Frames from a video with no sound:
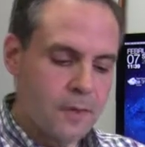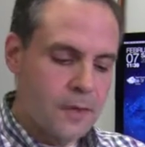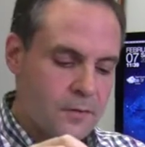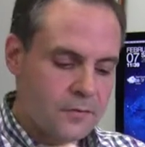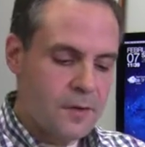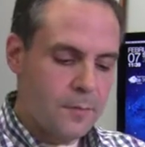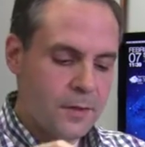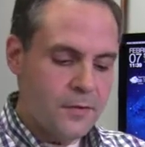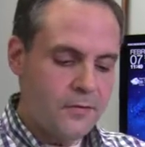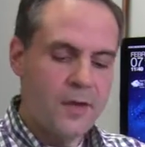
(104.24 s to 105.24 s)
It's
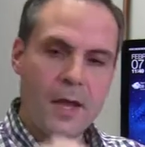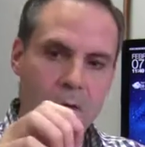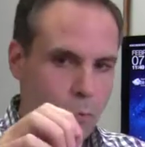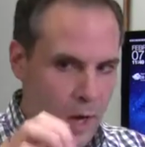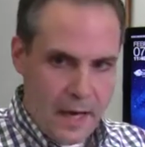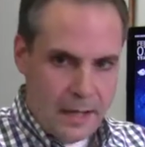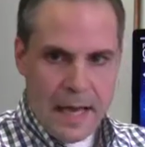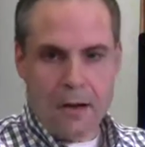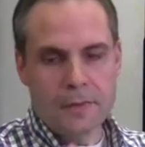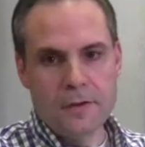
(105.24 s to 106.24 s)
simply a saying, right
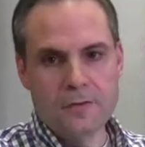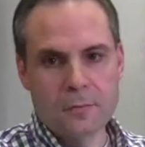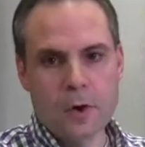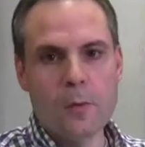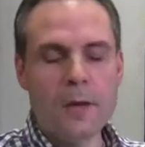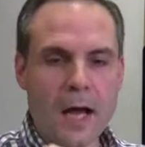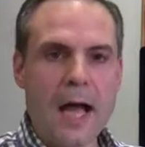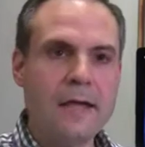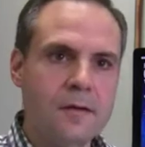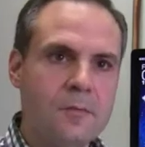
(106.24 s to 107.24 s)
now at this moment,
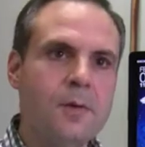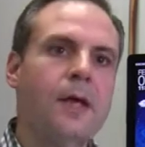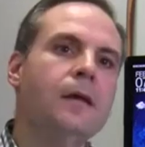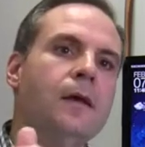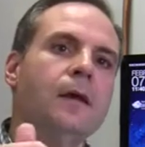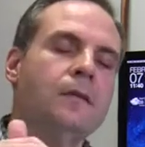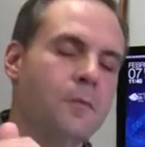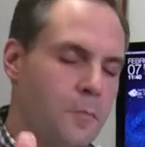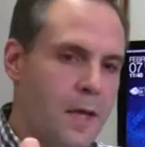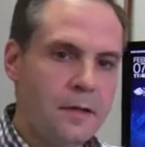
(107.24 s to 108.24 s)
I commit
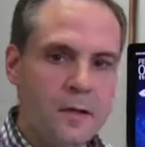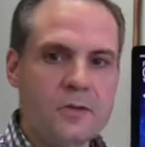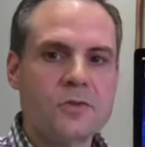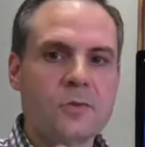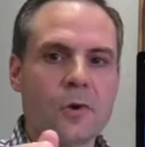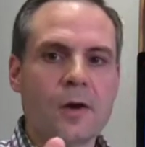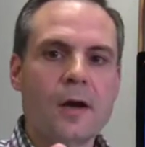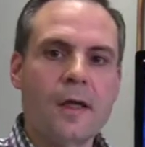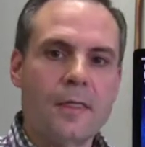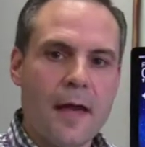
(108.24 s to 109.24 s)
to making
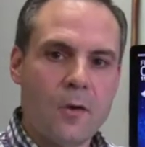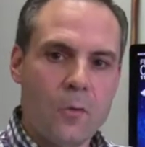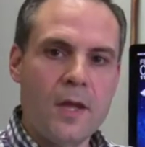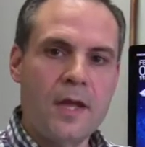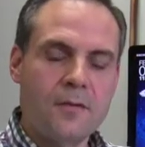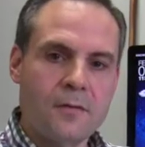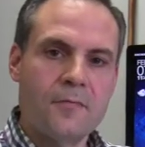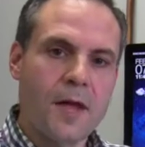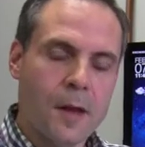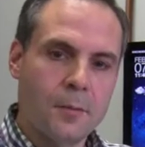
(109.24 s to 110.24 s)
sure that we as a
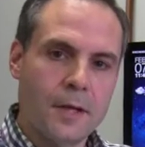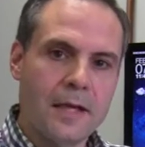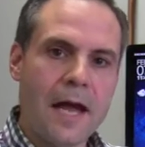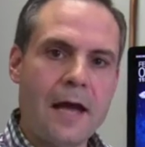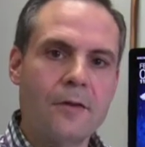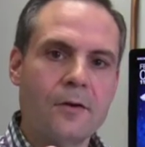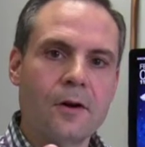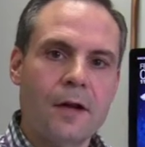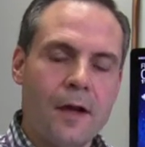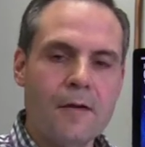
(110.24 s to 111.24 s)
family
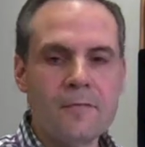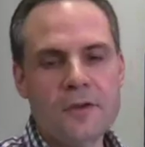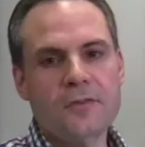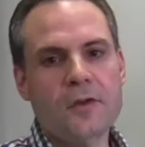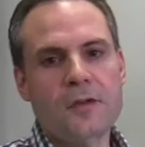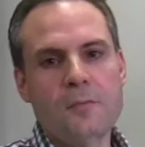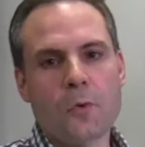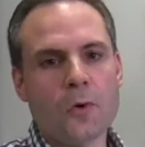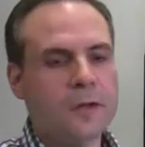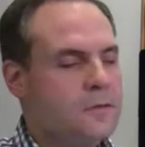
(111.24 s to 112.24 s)
gather every Sunday
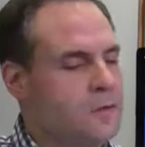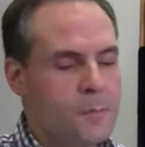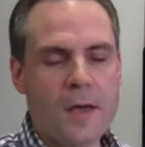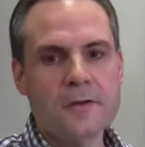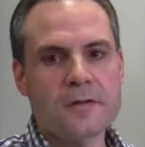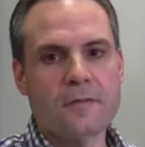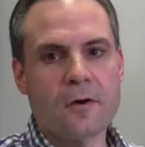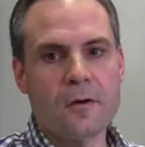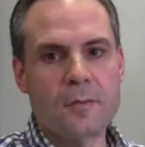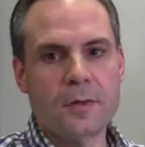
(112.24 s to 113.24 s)
morning to the best of
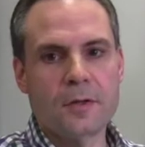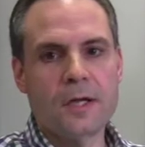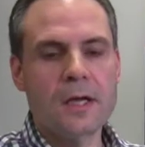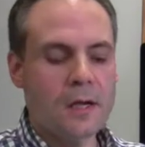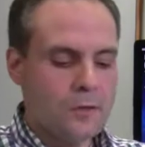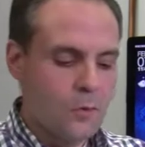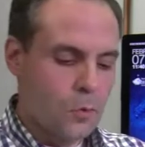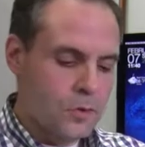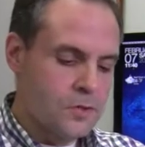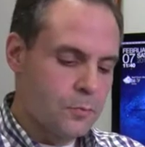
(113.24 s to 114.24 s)
our ability to
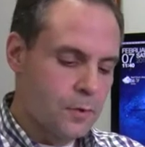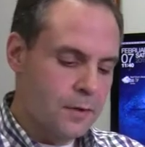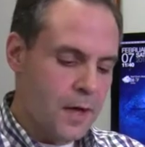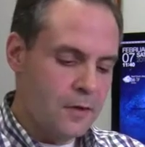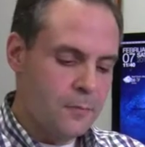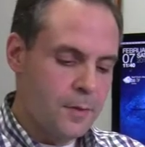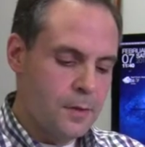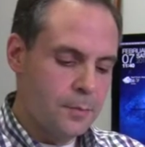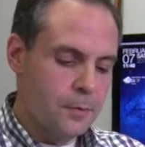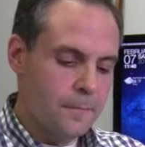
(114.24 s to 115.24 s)
worship with God's
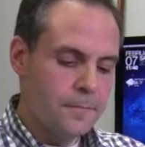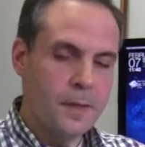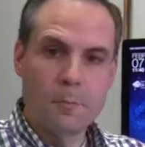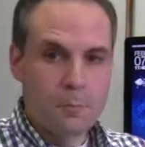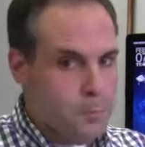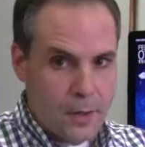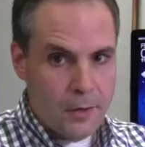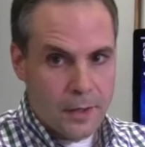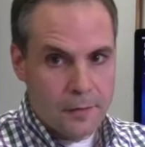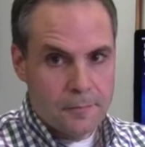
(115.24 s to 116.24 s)
people.
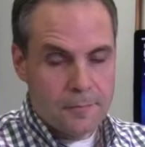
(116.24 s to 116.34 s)
Period.